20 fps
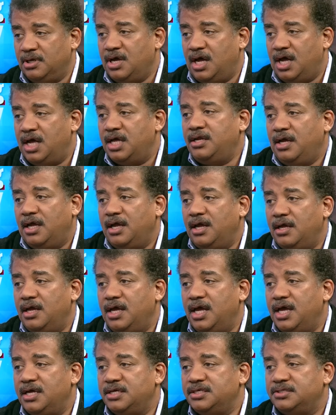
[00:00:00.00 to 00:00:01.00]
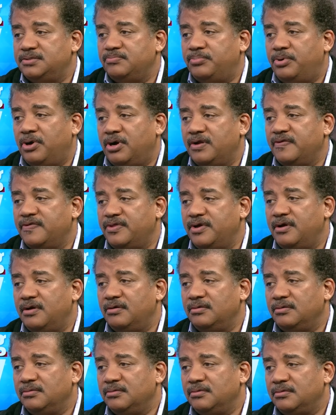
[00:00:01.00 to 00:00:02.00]
God as part of
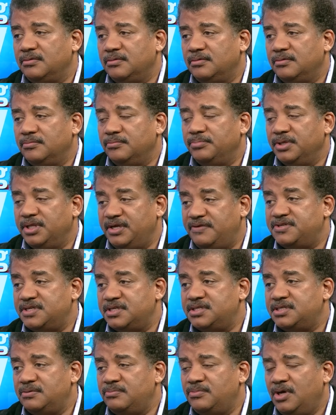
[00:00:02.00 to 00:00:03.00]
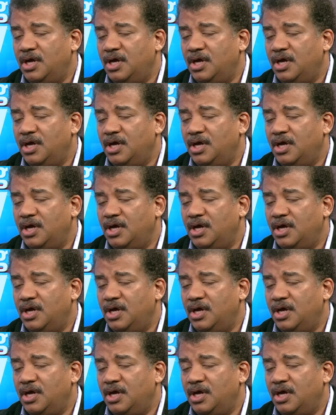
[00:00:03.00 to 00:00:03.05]
their belief system.